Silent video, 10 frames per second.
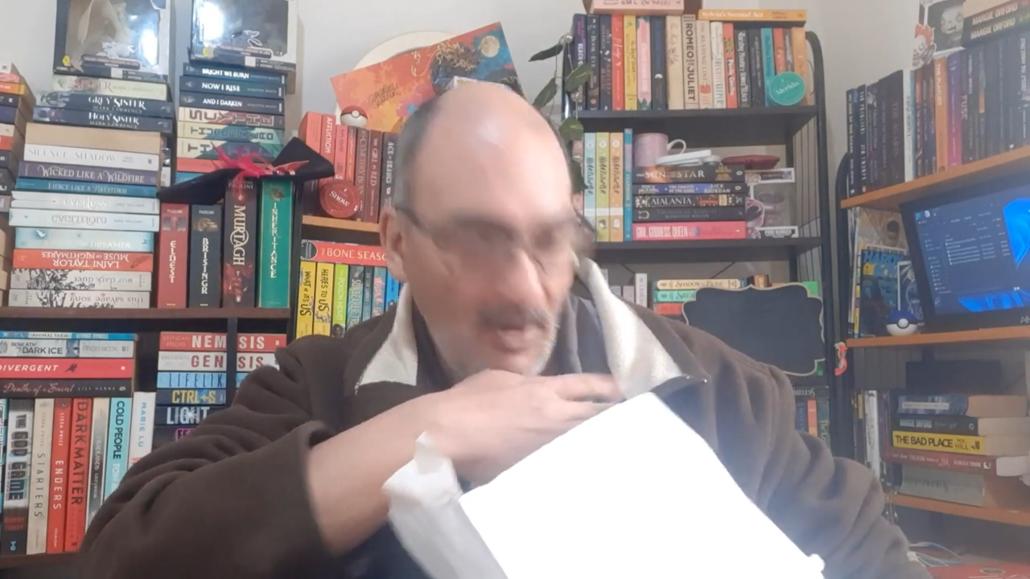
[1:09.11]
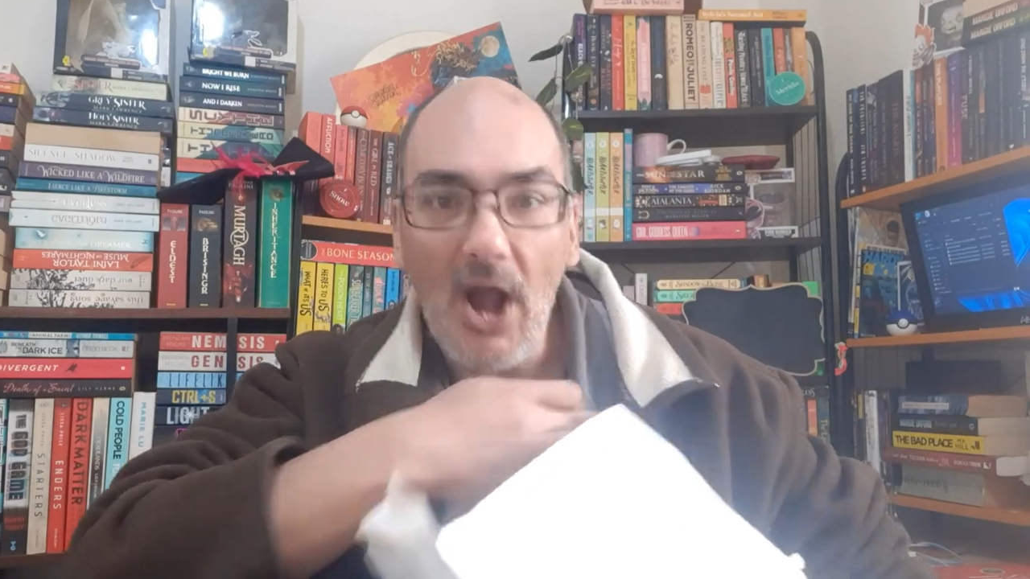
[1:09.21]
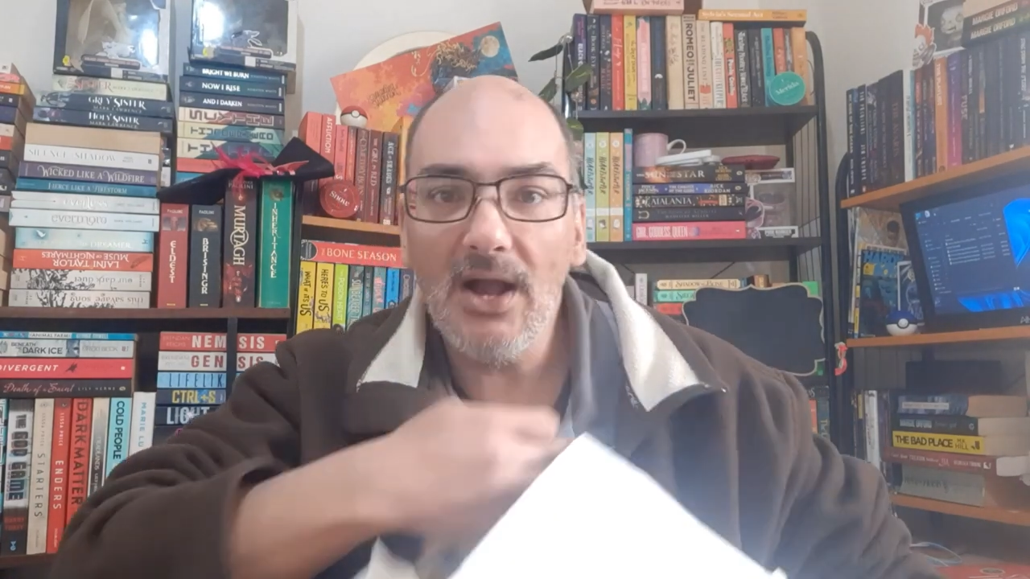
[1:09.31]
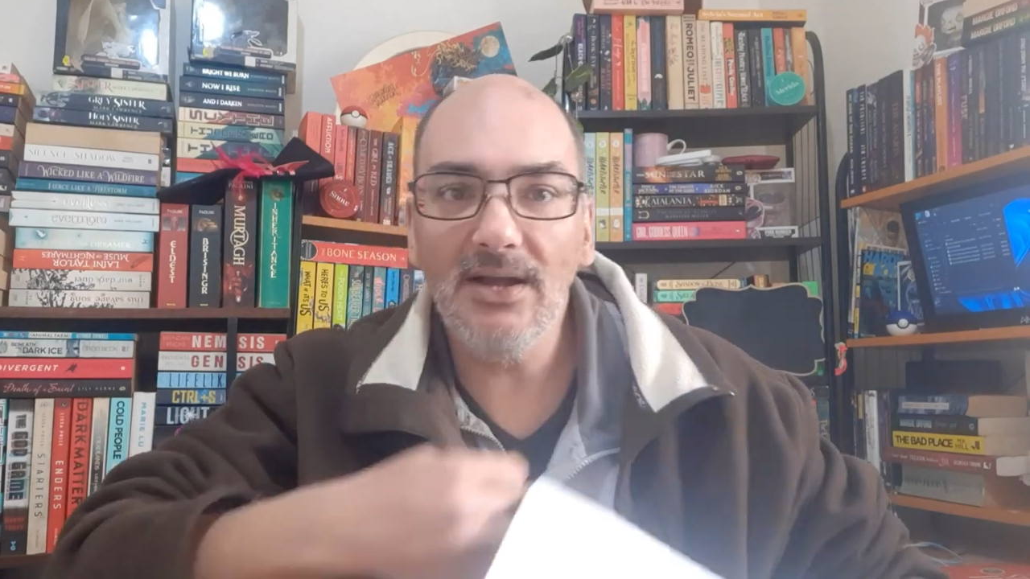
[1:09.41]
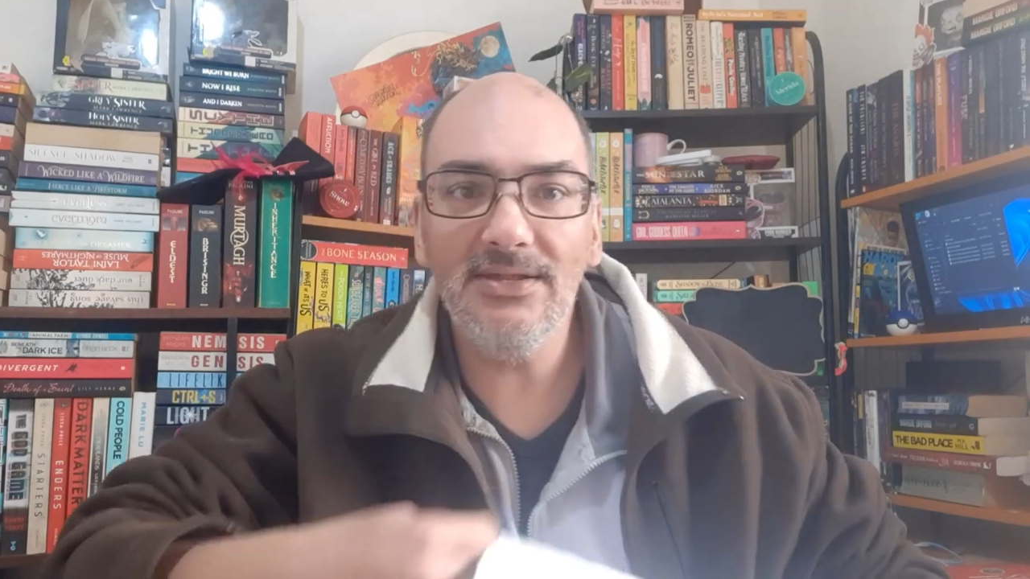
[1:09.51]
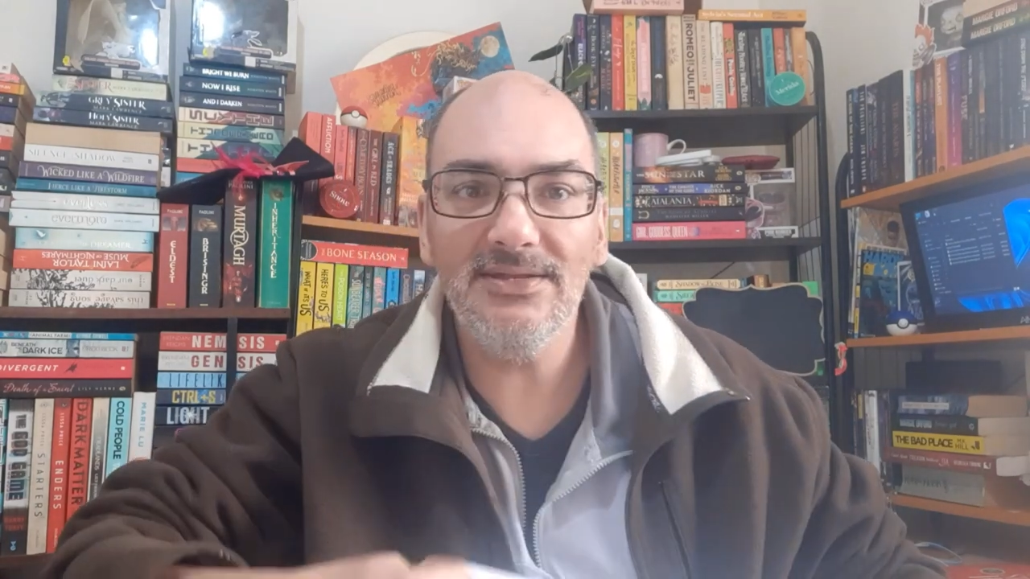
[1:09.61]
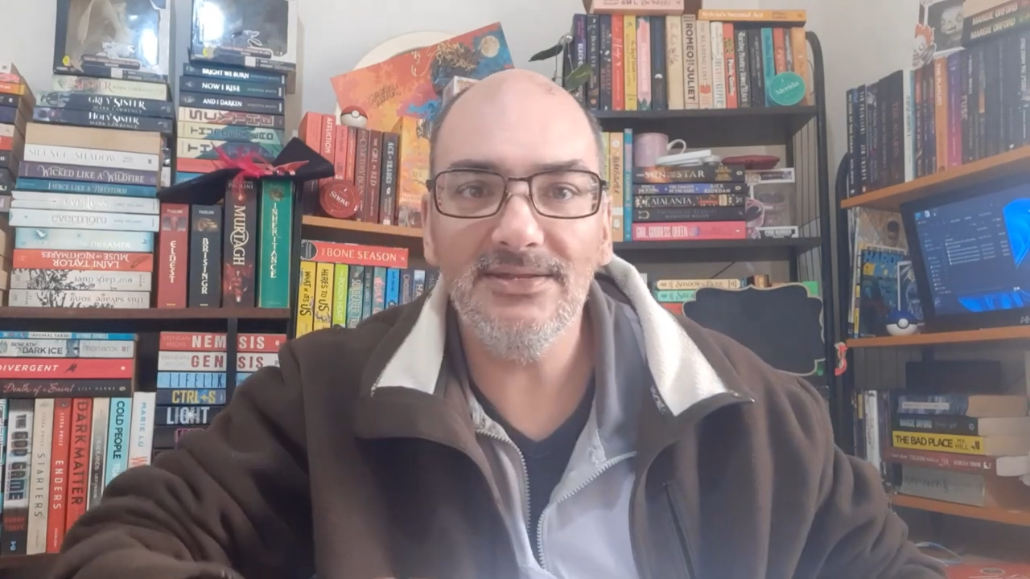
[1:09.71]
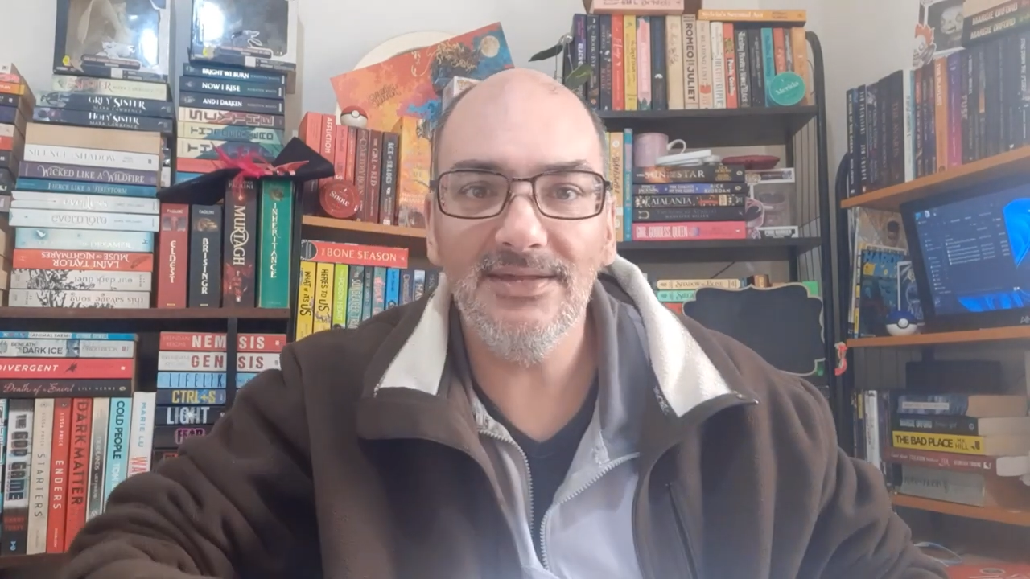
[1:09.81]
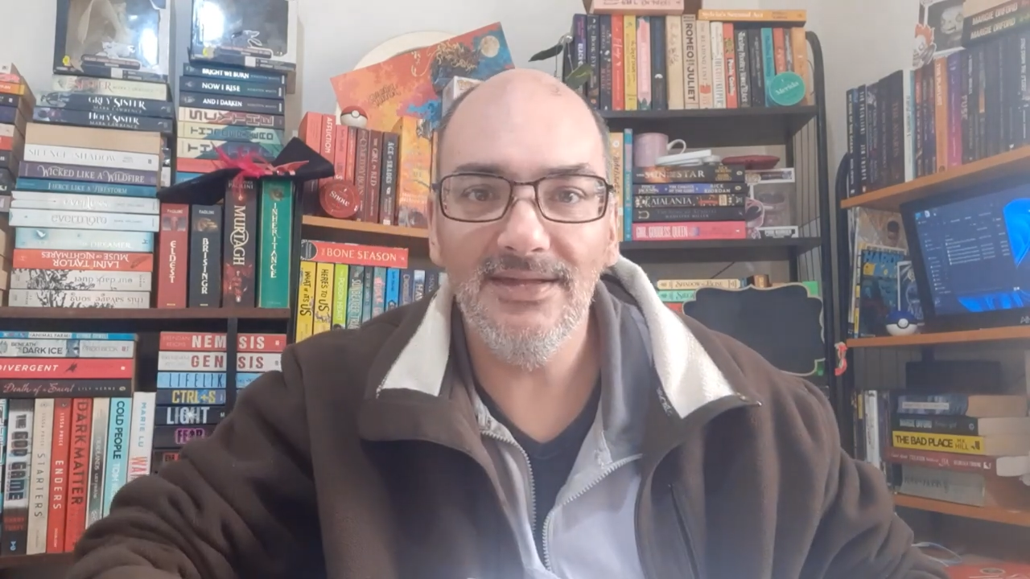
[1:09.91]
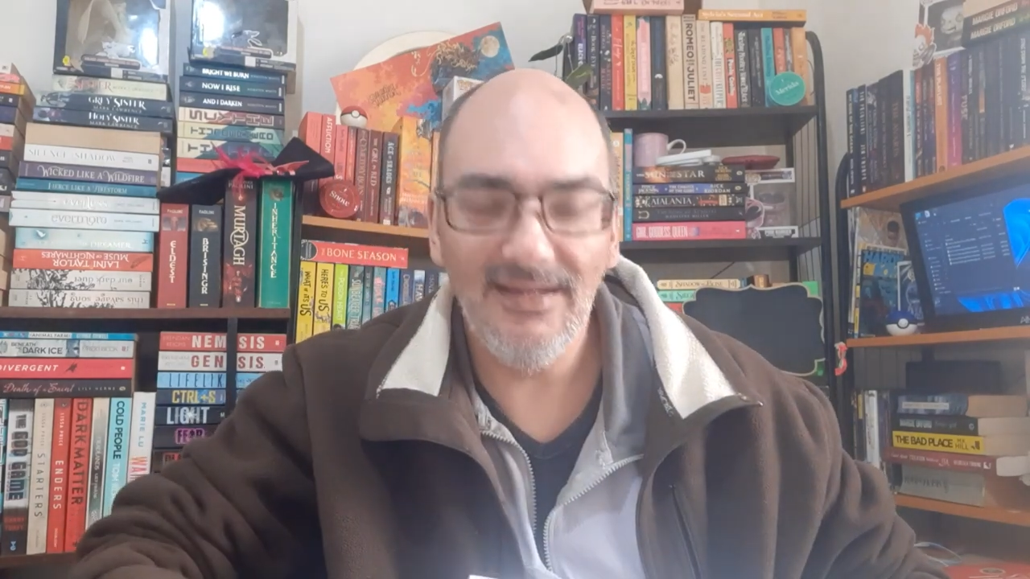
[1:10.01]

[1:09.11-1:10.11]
box.